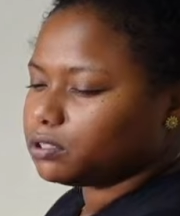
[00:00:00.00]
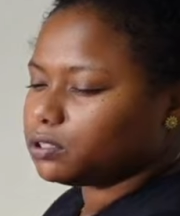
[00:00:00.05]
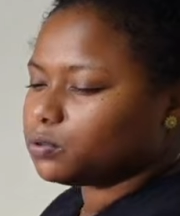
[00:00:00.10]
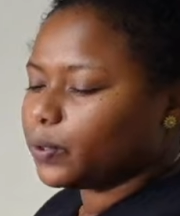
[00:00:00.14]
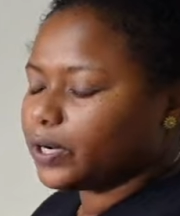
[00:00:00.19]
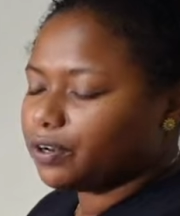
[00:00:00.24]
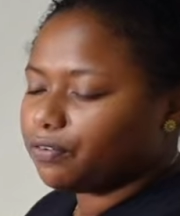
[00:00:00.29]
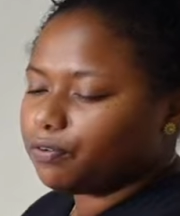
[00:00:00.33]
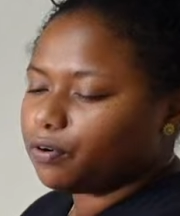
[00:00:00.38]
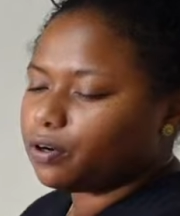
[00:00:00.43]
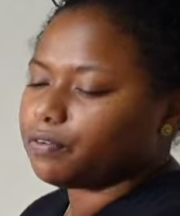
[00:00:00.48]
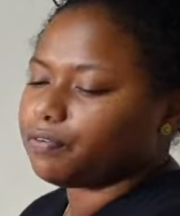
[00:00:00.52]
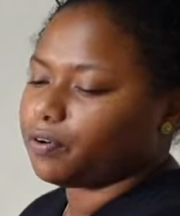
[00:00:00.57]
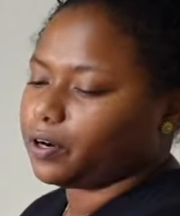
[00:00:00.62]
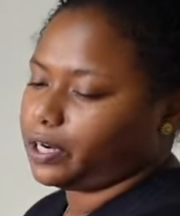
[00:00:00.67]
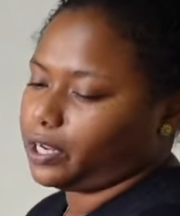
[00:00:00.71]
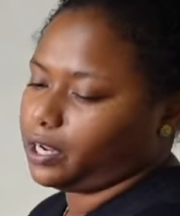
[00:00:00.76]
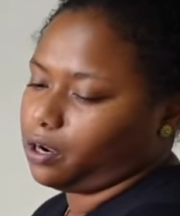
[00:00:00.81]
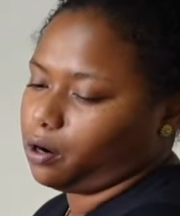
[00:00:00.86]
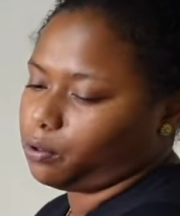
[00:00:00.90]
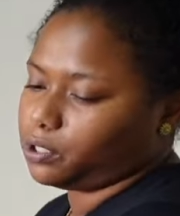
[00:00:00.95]
24 to
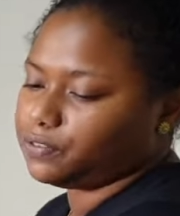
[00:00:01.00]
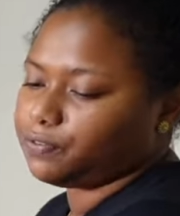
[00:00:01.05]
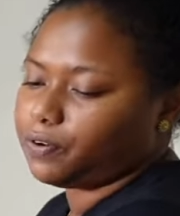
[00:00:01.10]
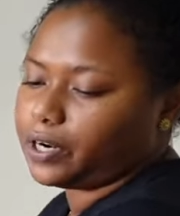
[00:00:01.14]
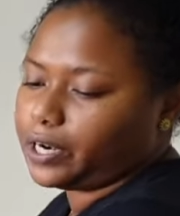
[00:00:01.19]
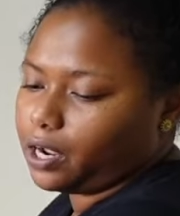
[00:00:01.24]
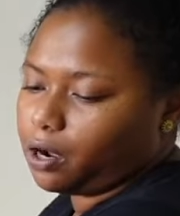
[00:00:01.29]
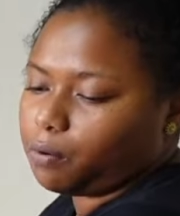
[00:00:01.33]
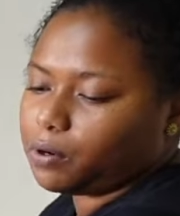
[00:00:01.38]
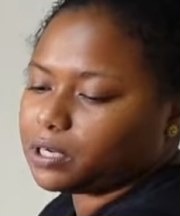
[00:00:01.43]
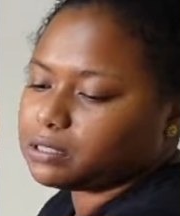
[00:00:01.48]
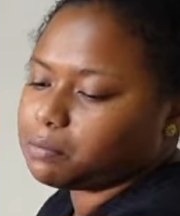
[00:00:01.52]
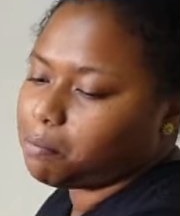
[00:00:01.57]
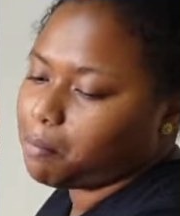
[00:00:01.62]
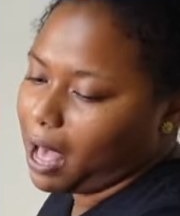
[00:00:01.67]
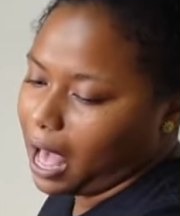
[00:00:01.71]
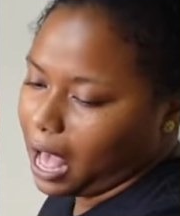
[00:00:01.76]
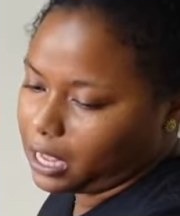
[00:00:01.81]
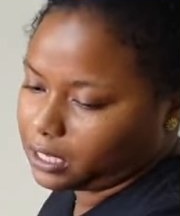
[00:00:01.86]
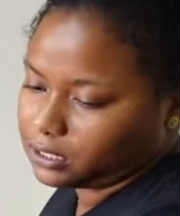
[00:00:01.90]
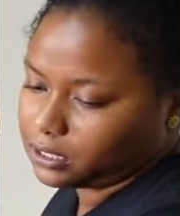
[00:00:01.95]
48 hours. 48 hours
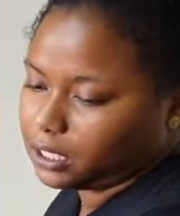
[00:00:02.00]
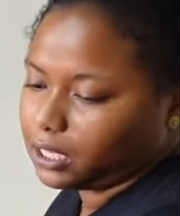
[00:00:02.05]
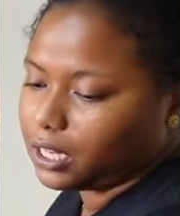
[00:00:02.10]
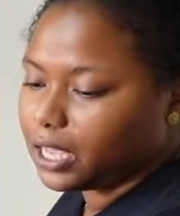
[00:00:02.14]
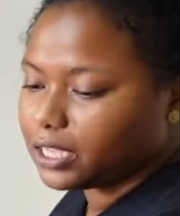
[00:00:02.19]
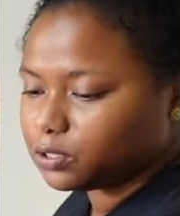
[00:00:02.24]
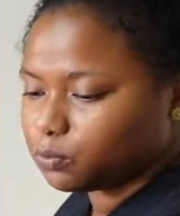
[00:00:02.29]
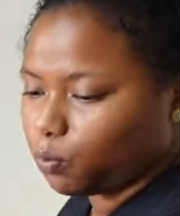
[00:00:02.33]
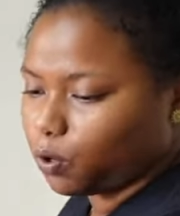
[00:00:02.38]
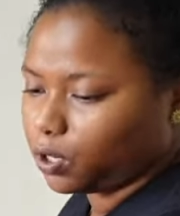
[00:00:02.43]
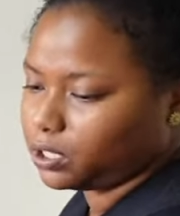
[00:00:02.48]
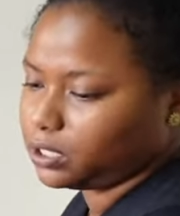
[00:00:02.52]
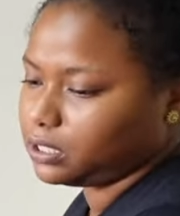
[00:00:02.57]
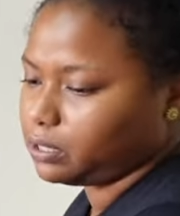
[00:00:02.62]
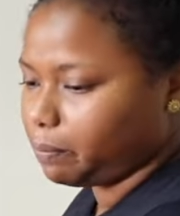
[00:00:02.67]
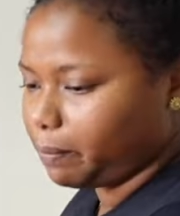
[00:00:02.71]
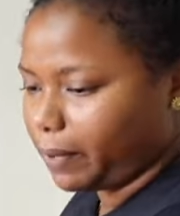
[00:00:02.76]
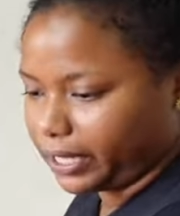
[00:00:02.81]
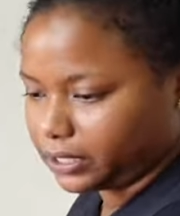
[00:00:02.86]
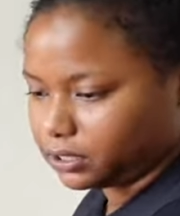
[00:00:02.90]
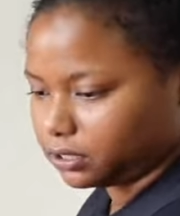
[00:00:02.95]
max. The less water, the
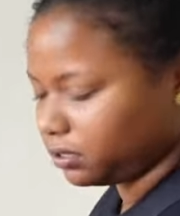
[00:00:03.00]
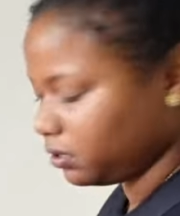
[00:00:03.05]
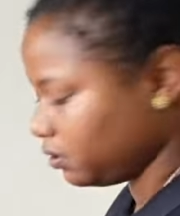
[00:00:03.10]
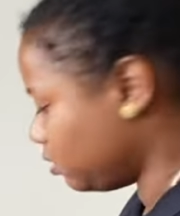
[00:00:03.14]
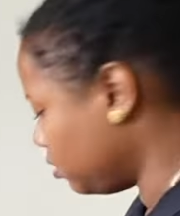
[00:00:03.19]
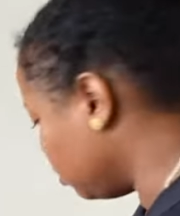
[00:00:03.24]
better.